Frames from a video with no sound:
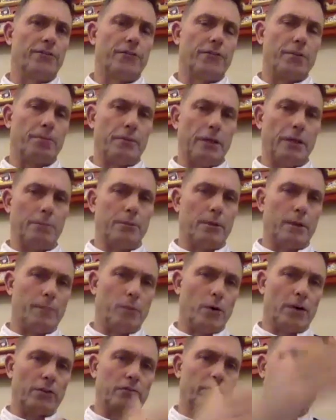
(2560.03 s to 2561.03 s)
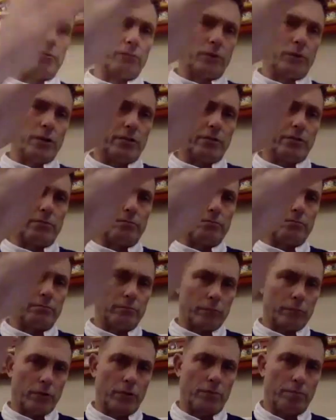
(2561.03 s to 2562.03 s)
the people I'm watching with
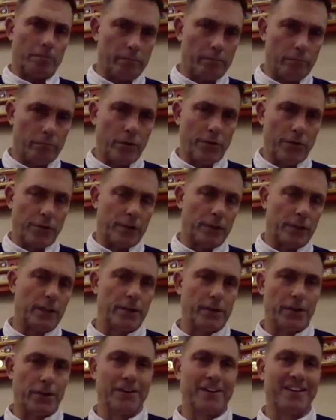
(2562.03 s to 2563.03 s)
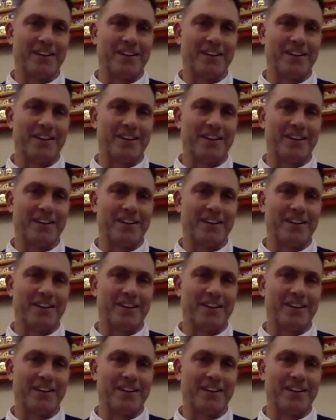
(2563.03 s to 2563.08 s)
the leader,